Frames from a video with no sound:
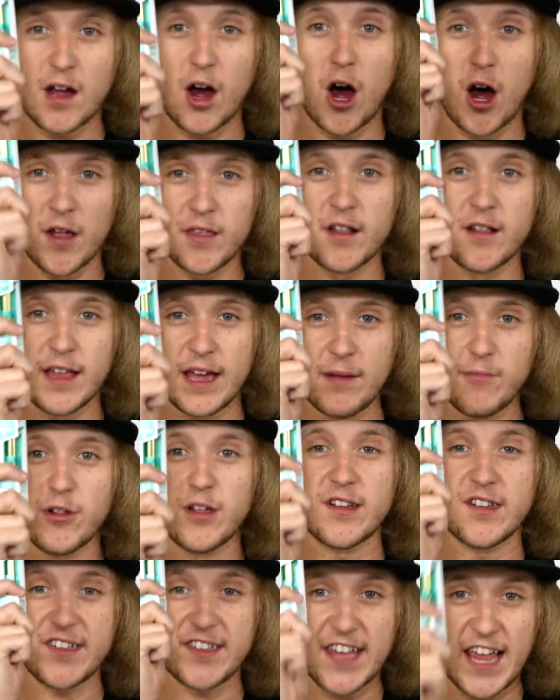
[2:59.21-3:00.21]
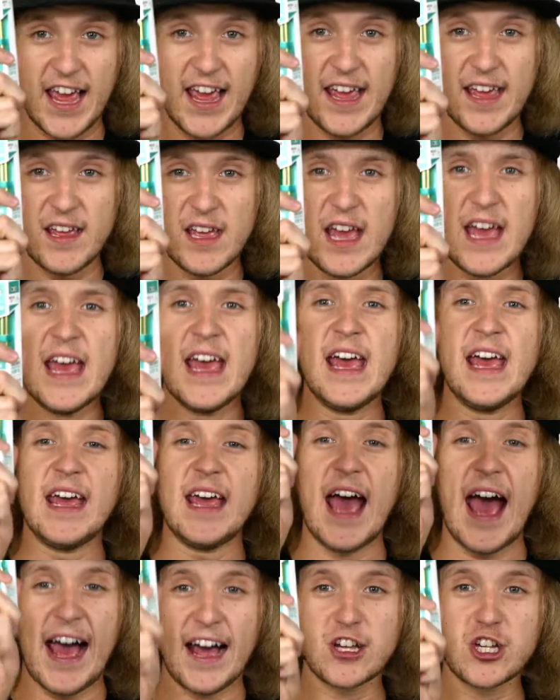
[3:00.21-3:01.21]
on the label is saying
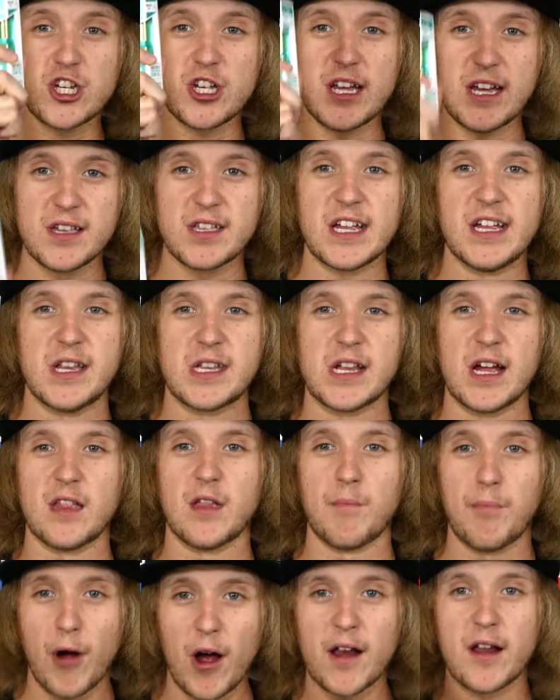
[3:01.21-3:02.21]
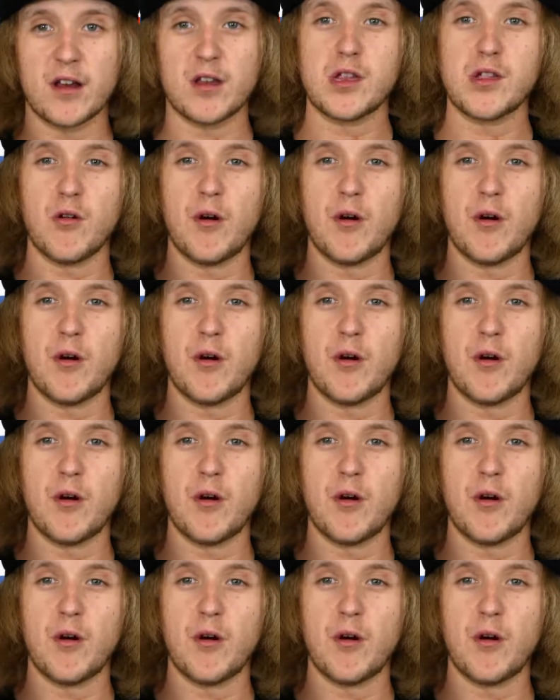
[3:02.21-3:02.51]
actually is inside the product. So